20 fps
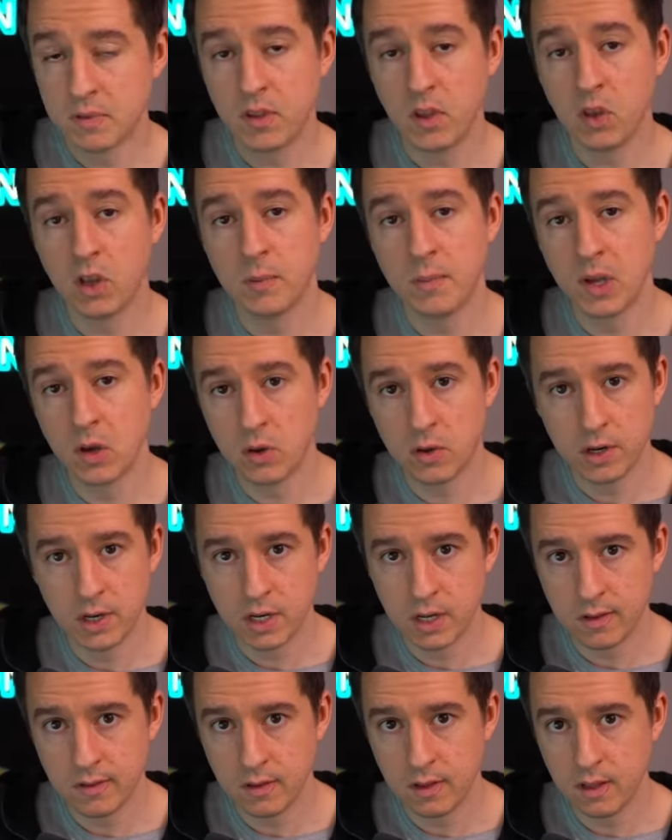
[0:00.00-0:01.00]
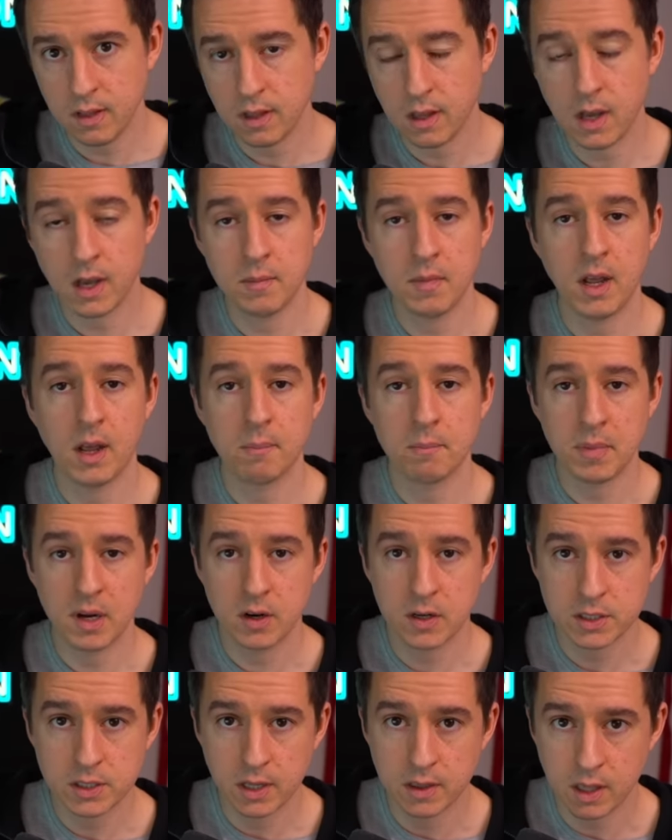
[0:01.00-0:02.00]
still going to be holding Disney. I'm not
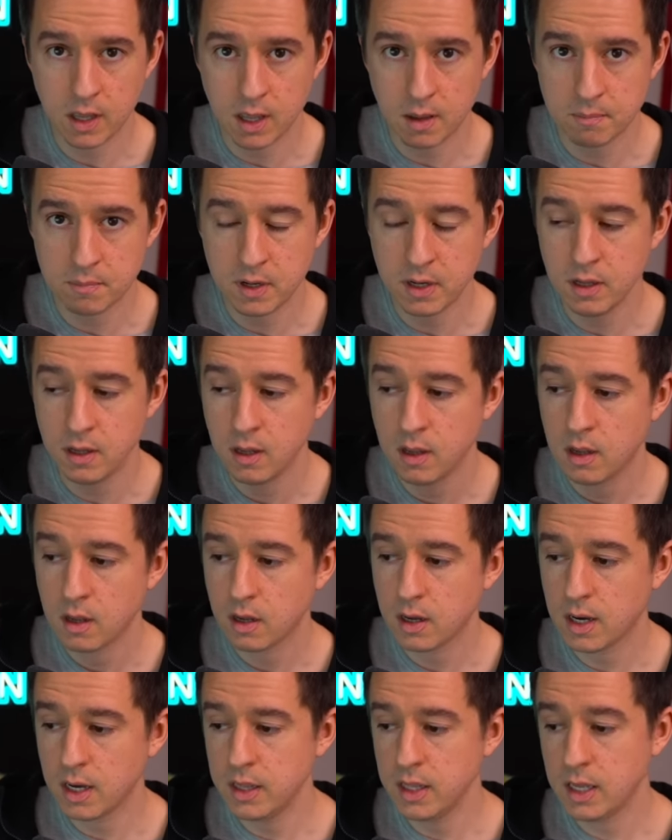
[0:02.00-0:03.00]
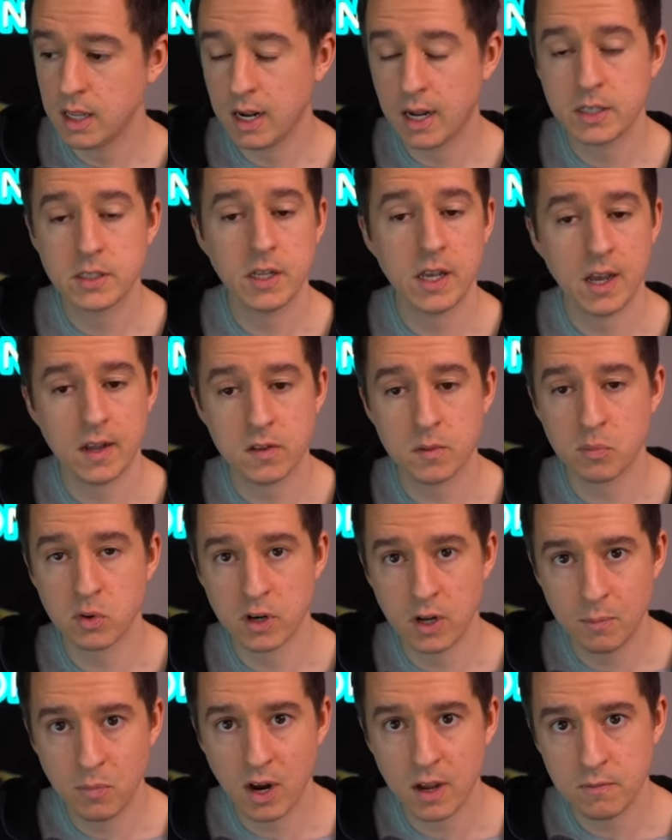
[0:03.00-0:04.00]
bearish on the company. I think it actually has a
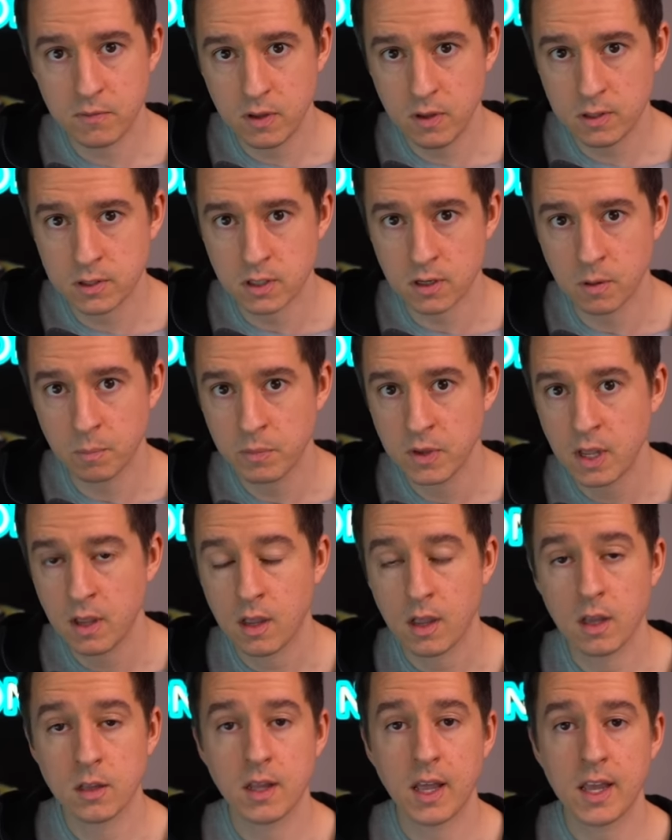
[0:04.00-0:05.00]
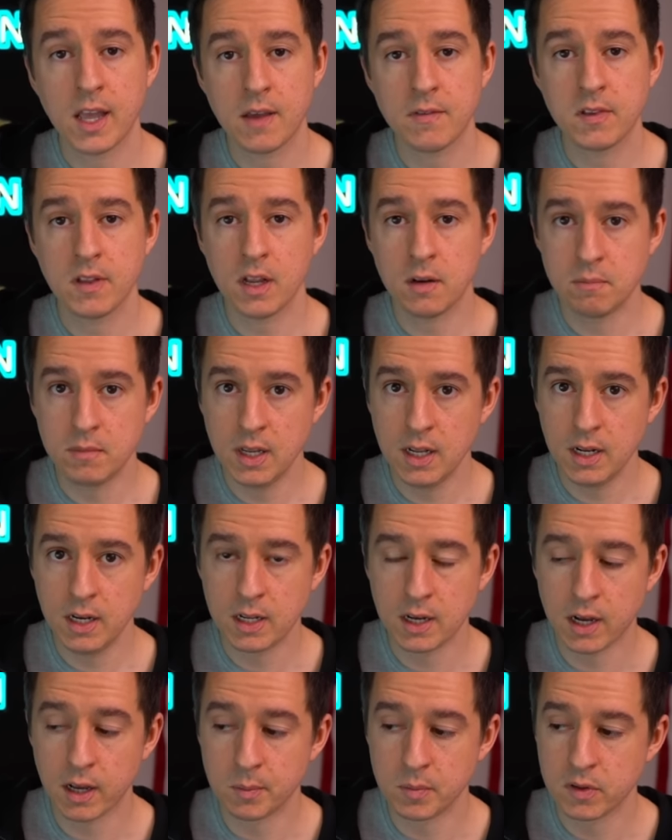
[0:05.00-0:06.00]
pretty bright future. And like I've said many
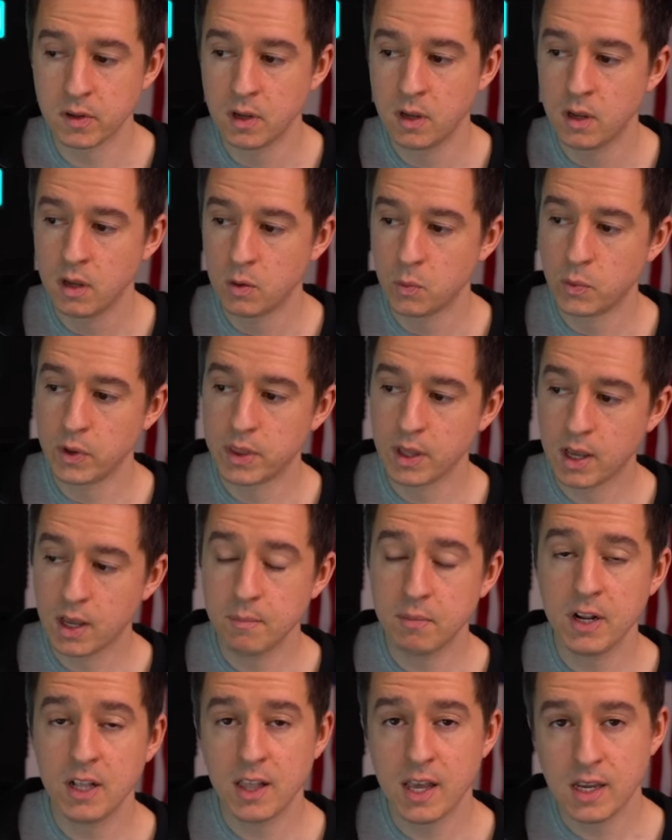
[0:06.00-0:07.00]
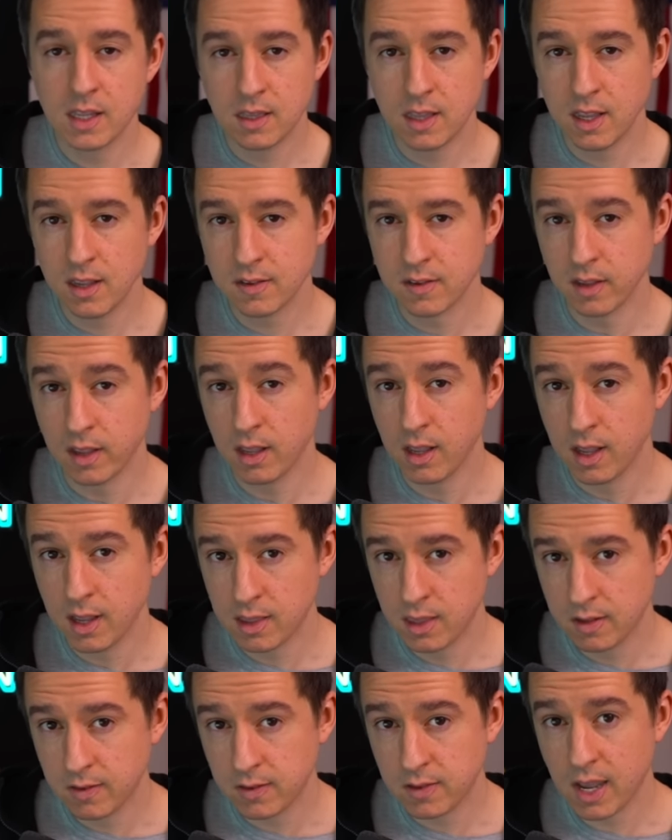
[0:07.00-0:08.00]
times, with a company like Disney
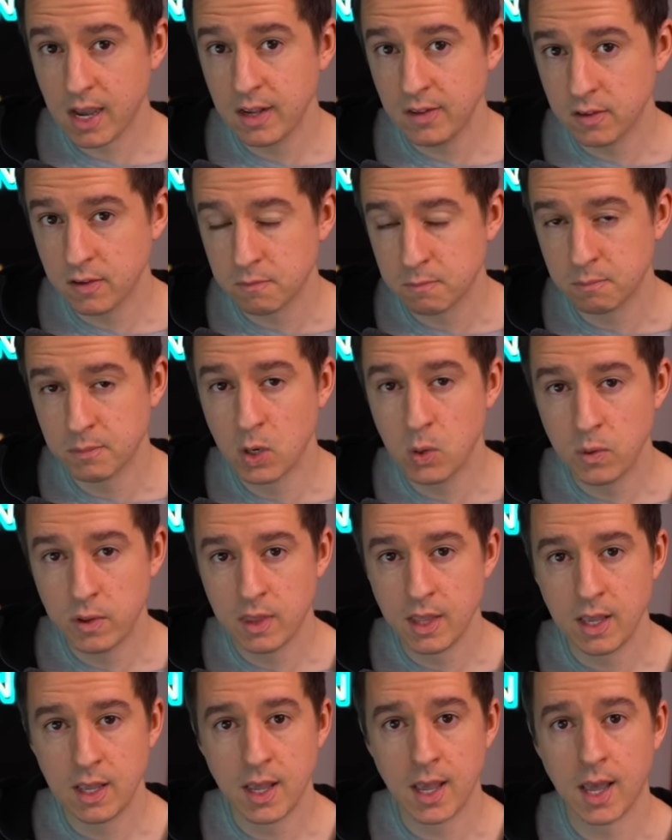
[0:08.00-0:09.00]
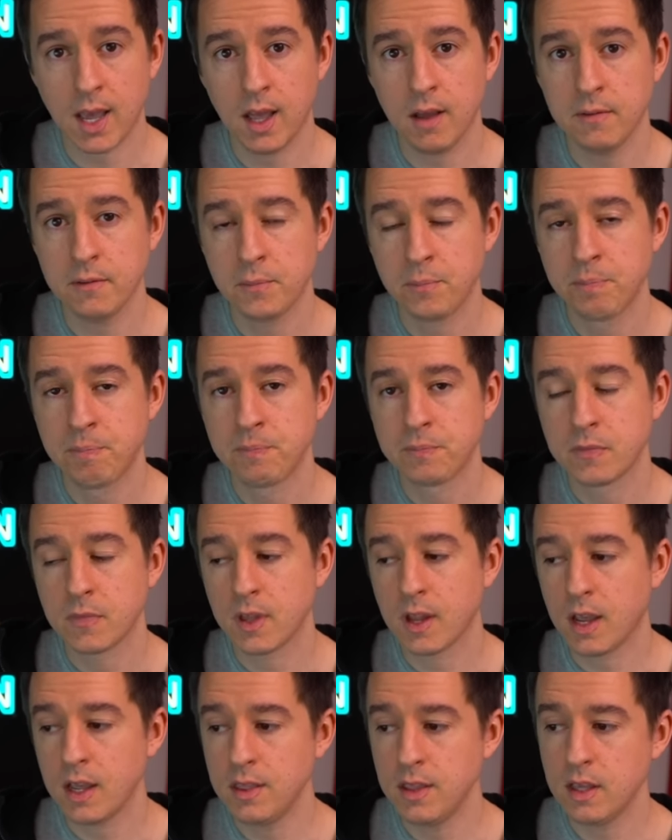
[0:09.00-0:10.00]
and the size of moat they have,
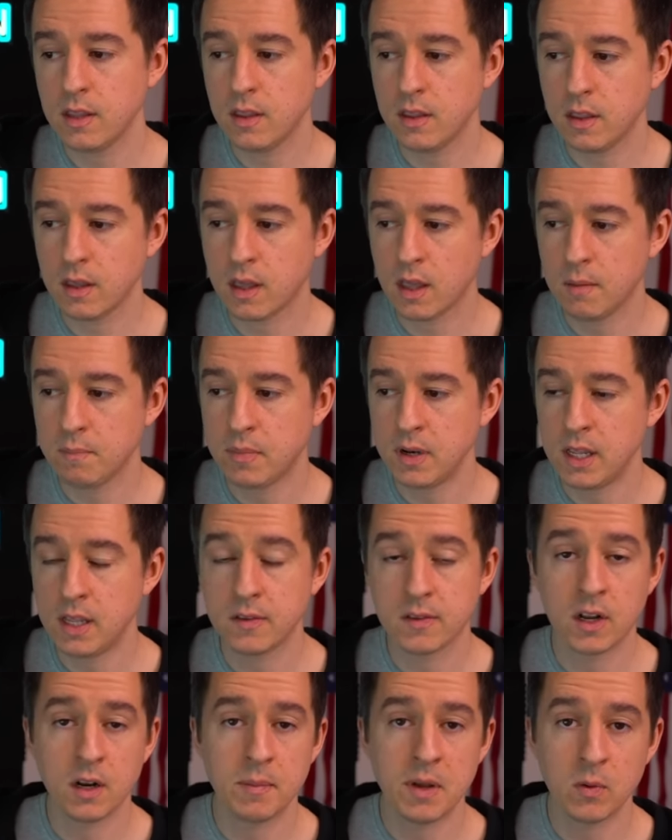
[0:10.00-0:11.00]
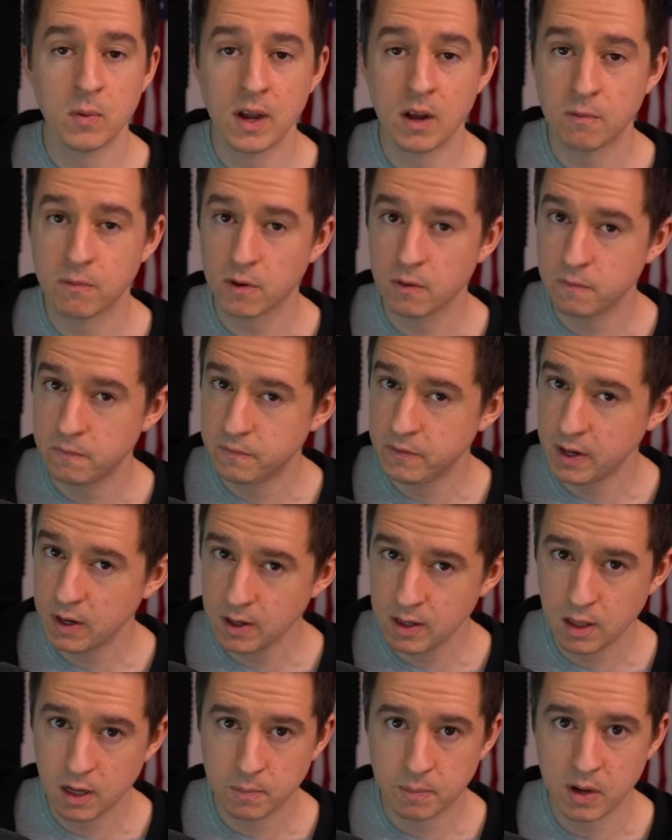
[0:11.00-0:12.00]
I think that the company is going to be around for a
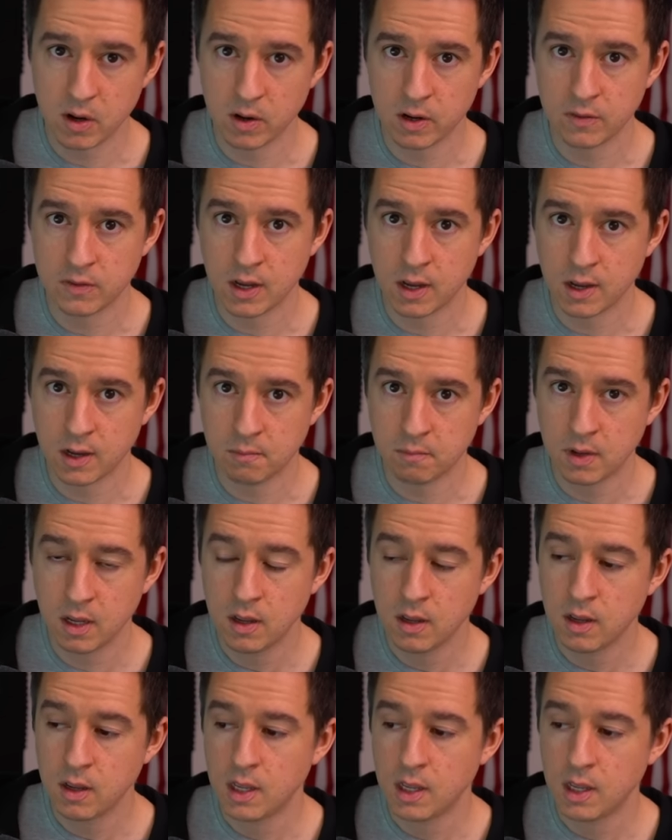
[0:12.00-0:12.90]
very long period of time.